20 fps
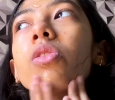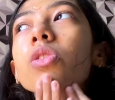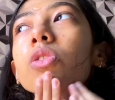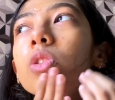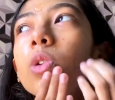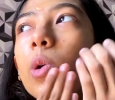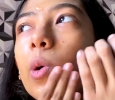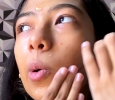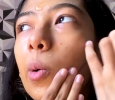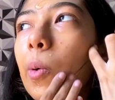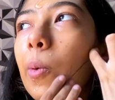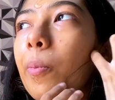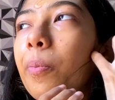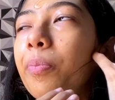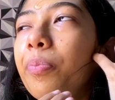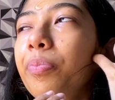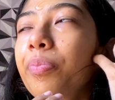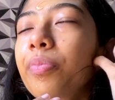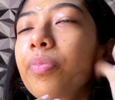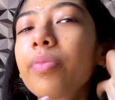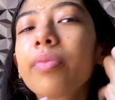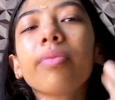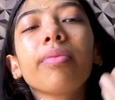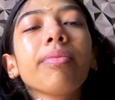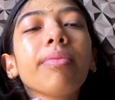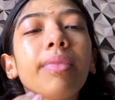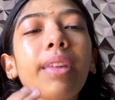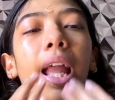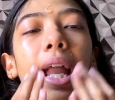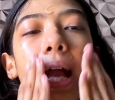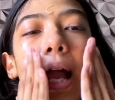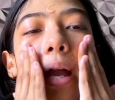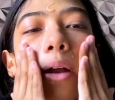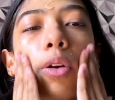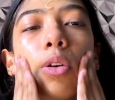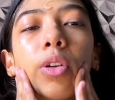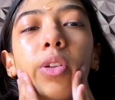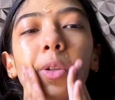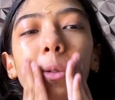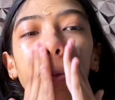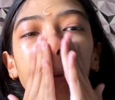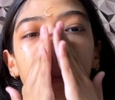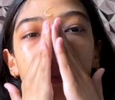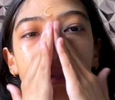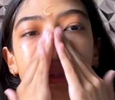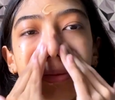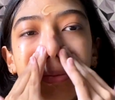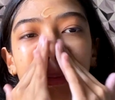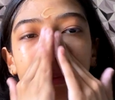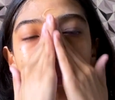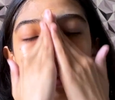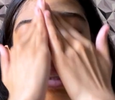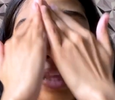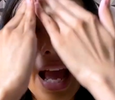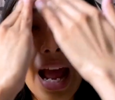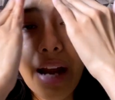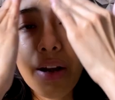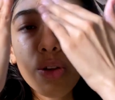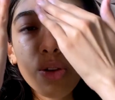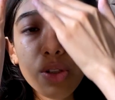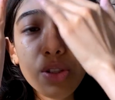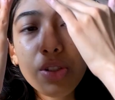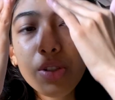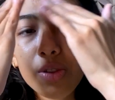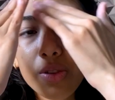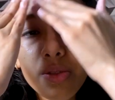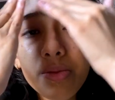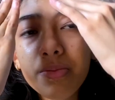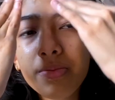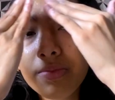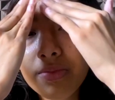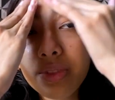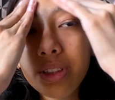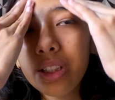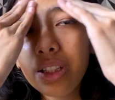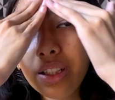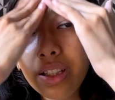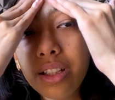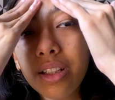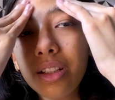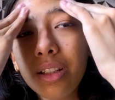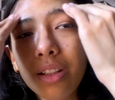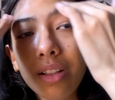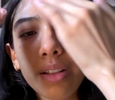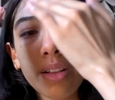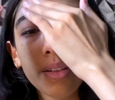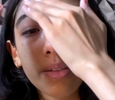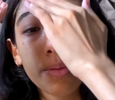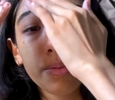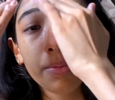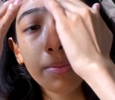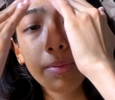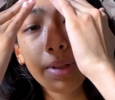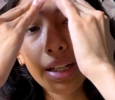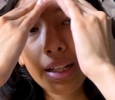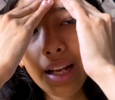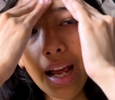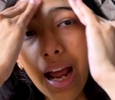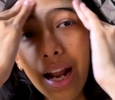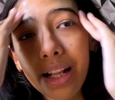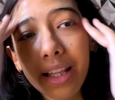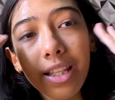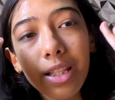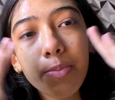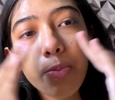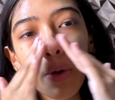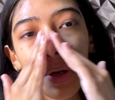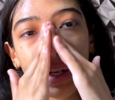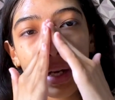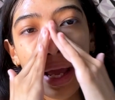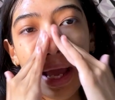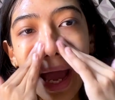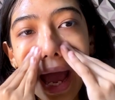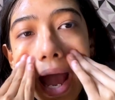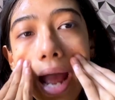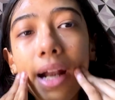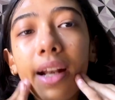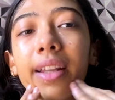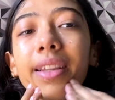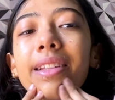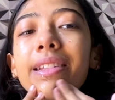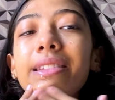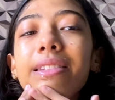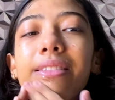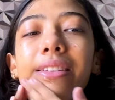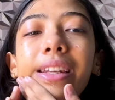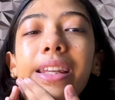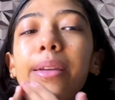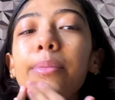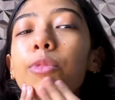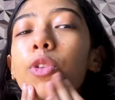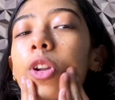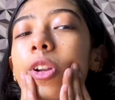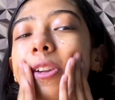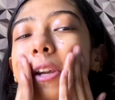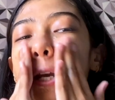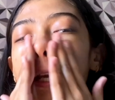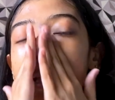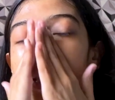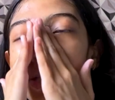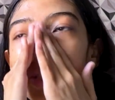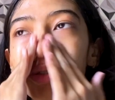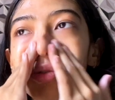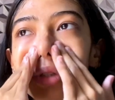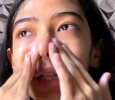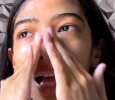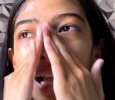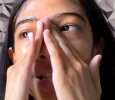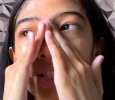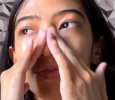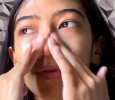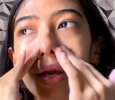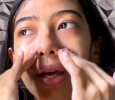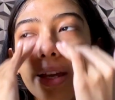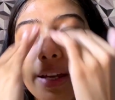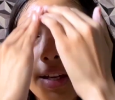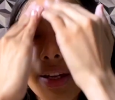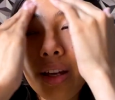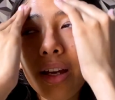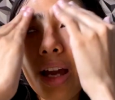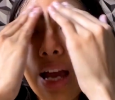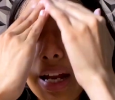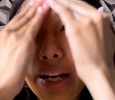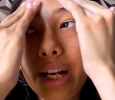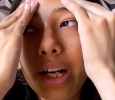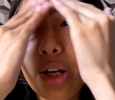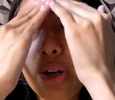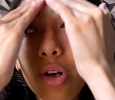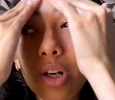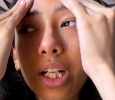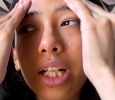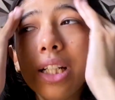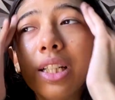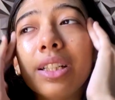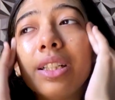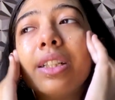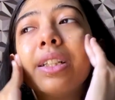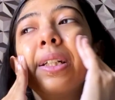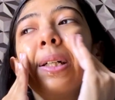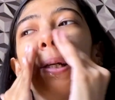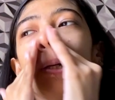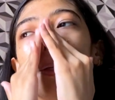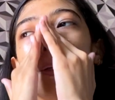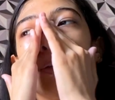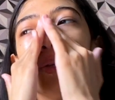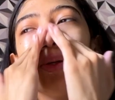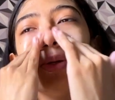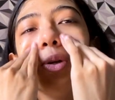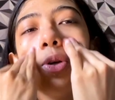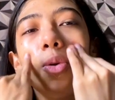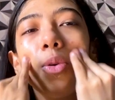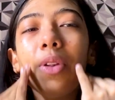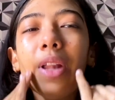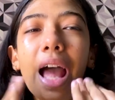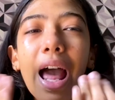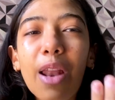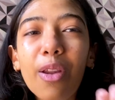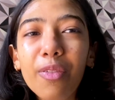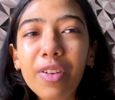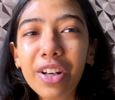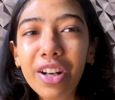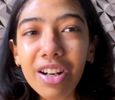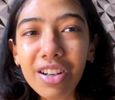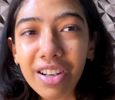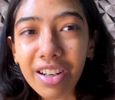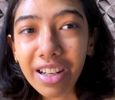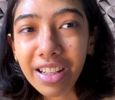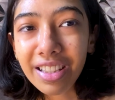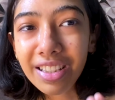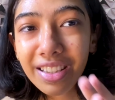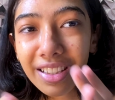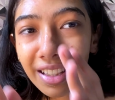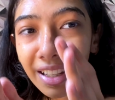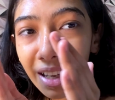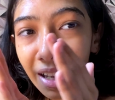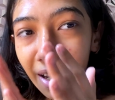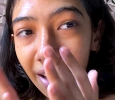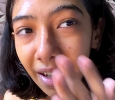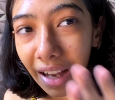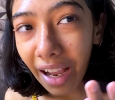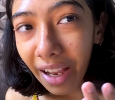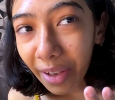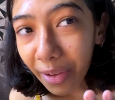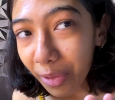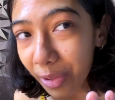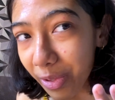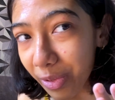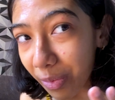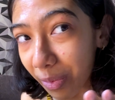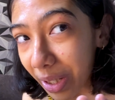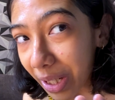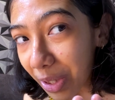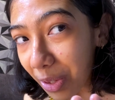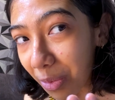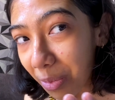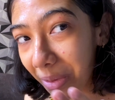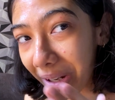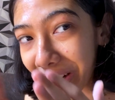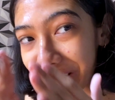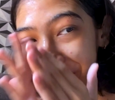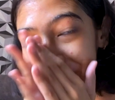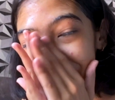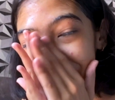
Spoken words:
so like I could use that also, but at this point I had this cream already, so that's why I did not go to the aloe vera trees. I used way too much.